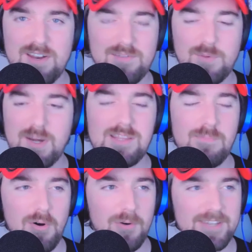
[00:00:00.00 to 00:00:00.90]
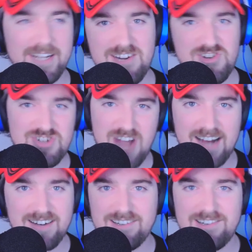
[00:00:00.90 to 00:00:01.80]
winning the pole and they get a
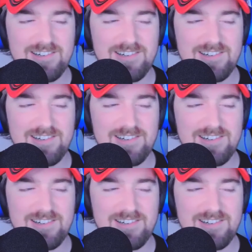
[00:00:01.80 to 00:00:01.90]
shotgun or